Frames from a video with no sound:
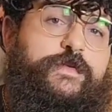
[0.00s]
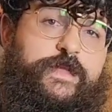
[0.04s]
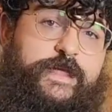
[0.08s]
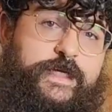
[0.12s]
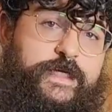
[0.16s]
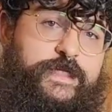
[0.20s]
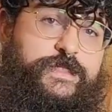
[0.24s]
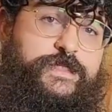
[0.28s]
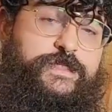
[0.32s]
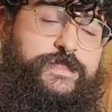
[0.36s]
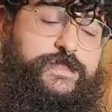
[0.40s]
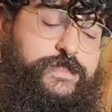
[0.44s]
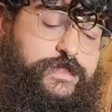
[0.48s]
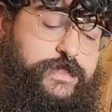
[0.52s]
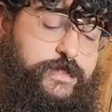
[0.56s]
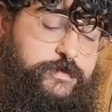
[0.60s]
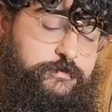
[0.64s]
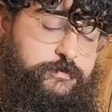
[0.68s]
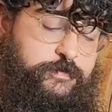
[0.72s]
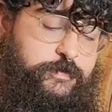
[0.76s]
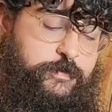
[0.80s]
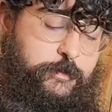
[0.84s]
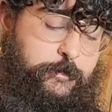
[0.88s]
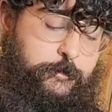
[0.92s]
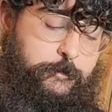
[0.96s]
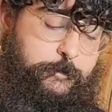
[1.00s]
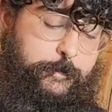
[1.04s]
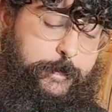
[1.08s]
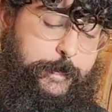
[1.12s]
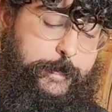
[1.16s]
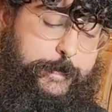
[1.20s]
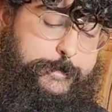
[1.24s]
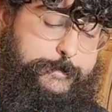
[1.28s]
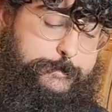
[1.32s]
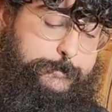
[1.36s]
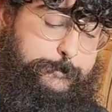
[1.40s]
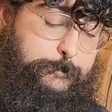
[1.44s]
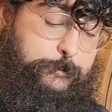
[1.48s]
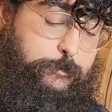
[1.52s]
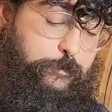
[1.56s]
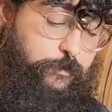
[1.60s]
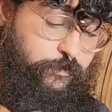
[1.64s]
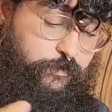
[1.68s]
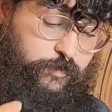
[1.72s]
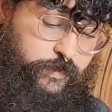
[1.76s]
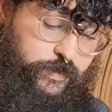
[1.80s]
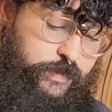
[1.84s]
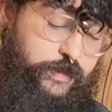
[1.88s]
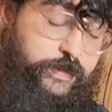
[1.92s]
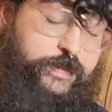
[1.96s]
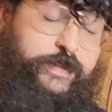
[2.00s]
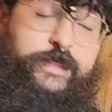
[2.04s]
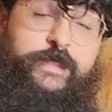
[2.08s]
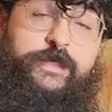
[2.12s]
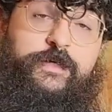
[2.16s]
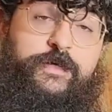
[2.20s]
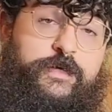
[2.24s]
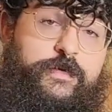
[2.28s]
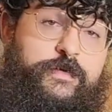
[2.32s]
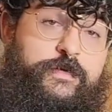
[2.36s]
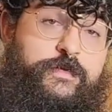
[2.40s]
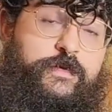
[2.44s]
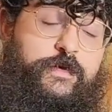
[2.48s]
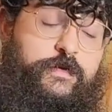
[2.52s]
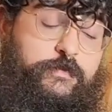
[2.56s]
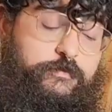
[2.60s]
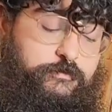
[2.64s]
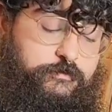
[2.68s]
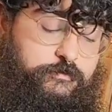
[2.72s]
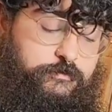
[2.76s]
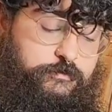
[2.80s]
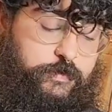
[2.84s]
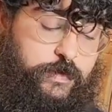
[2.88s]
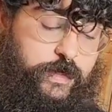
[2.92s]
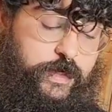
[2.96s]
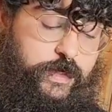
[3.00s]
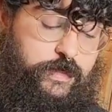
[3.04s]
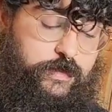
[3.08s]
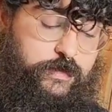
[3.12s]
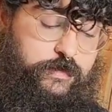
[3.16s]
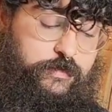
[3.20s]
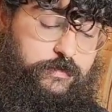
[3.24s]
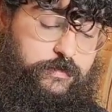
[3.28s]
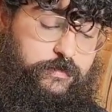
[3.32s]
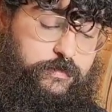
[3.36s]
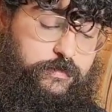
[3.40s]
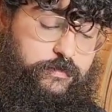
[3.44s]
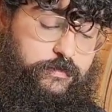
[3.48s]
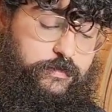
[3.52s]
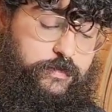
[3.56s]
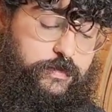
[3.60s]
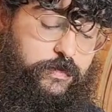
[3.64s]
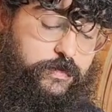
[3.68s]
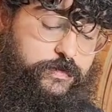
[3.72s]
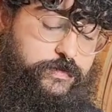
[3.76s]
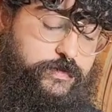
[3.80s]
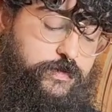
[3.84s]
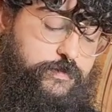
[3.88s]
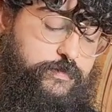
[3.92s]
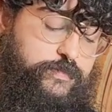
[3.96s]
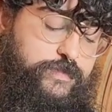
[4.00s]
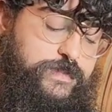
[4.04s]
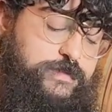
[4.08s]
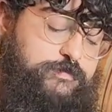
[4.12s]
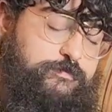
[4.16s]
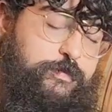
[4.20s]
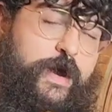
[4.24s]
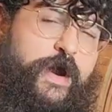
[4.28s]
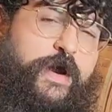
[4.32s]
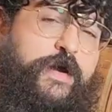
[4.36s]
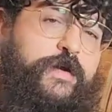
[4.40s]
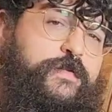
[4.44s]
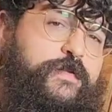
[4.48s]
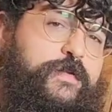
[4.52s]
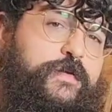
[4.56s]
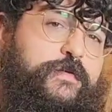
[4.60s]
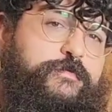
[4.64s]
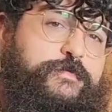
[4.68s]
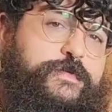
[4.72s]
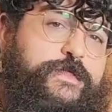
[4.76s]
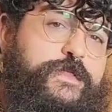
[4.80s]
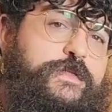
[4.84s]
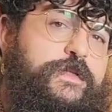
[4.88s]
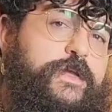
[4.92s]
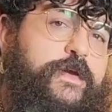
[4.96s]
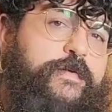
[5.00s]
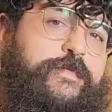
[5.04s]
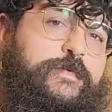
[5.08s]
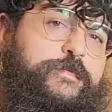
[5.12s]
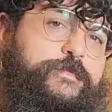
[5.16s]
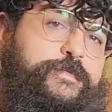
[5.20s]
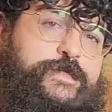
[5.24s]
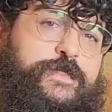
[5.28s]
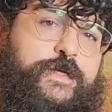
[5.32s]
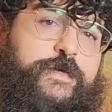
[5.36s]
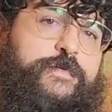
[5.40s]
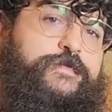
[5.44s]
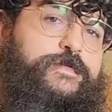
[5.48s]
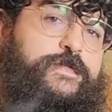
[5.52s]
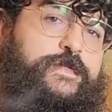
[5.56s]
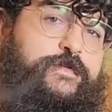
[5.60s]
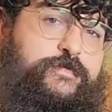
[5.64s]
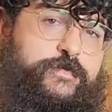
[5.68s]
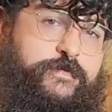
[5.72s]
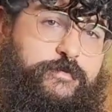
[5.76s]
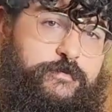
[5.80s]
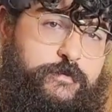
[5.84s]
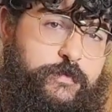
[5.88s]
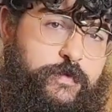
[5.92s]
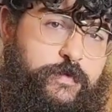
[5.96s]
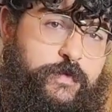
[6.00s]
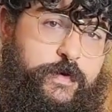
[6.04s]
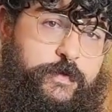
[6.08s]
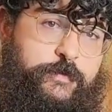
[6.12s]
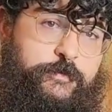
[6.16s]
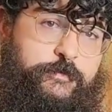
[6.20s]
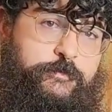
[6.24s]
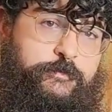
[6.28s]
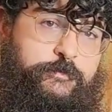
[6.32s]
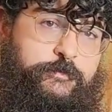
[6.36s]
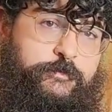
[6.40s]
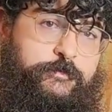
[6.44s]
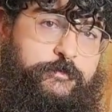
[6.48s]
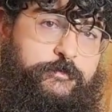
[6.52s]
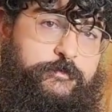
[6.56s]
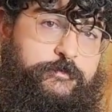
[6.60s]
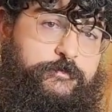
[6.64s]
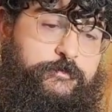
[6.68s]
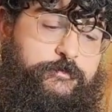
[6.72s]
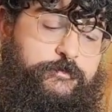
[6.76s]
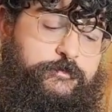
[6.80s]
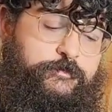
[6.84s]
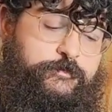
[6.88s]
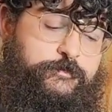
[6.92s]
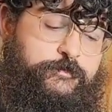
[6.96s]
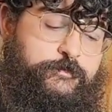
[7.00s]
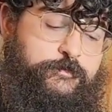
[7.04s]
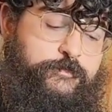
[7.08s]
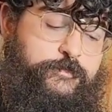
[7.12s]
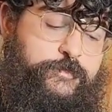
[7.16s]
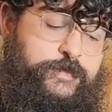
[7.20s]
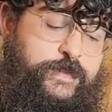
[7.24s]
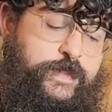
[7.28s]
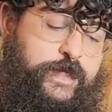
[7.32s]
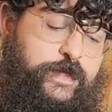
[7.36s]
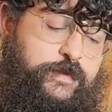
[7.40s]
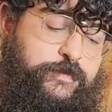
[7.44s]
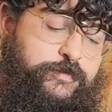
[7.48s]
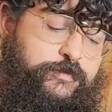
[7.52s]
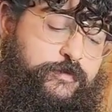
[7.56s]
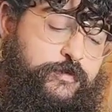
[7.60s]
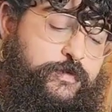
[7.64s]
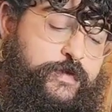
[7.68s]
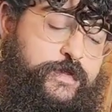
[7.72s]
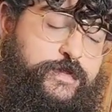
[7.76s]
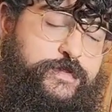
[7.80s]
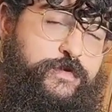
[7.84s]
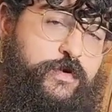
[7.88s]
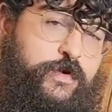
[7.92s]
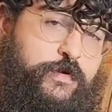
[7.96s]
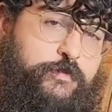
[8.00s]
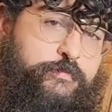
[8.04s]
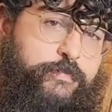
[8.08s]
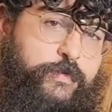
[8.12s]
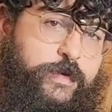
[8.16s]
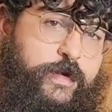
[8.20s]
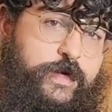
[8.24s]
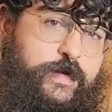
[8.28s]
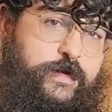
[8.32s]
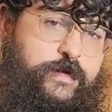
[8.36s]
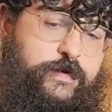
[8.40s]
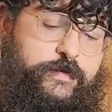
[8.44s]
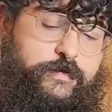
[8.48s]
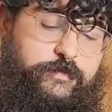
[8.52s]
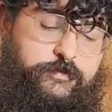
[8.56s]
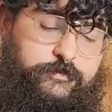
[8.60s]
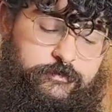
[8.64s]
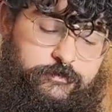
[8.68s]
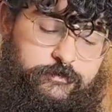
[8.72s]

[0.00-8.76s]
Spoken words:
relationship really did hurt them, but it also inspired them to love themselves even more, to get through this heartbreak.